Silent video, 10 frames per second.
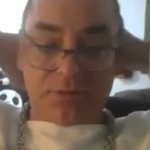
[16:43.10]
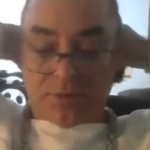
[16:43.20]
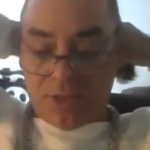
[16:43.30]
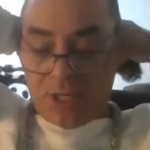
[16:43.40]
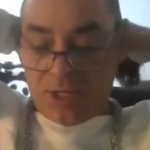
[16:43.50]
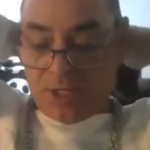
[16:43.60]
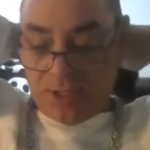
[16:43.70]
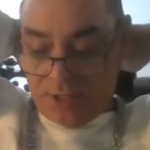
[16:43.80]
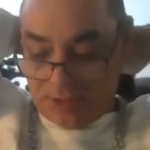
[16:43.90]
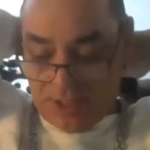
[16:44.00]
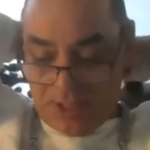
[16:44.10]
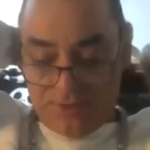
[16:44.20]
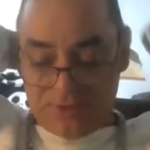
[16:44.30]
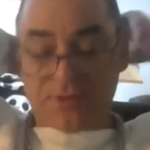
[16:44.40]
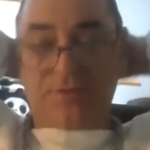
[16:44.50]

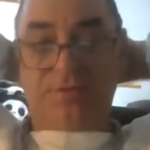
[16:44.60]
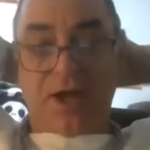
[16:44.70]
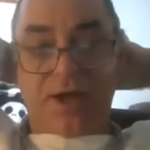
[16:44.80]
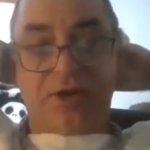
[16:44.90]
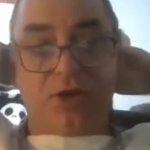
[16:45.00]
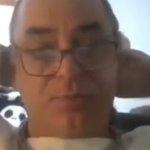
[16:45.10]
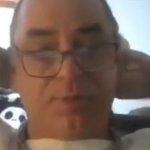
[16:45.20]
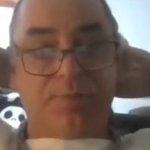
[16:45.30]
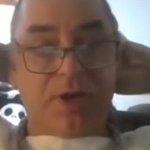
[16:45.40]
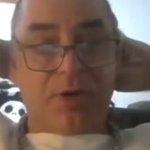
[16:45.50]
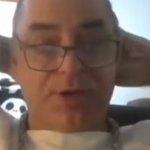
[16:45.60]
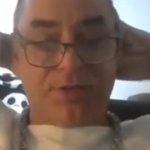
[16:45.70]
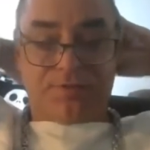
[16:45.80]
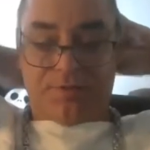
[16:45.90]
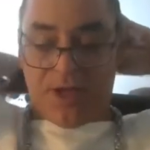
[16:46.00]
loving the fire, preparing
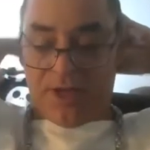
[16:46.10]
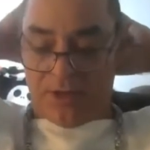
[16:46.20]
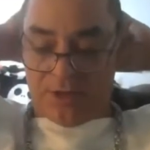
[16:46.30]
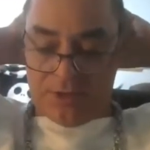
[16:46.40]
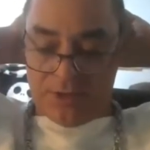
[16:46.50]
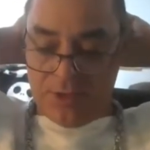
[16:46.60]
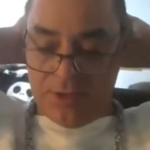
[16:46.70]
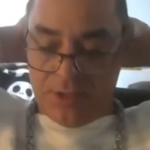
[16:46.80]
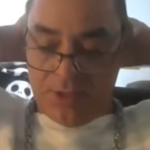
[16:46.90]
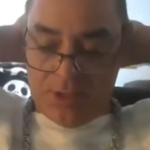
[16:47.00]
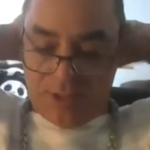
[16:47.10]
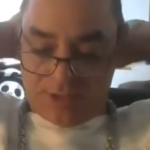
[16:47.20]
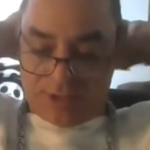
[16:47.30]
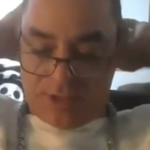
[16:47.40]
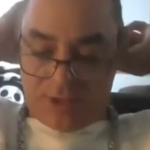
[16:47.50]
the fire
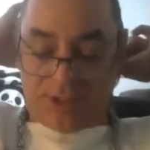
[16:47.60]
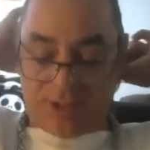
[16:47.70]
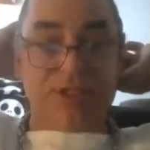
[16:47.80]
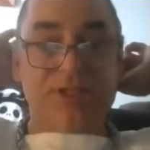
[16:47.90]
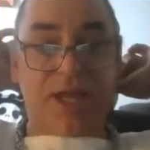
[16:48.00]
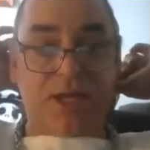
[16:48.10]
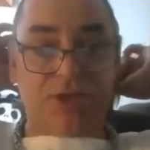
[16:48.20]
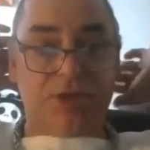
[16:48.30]
until it is actually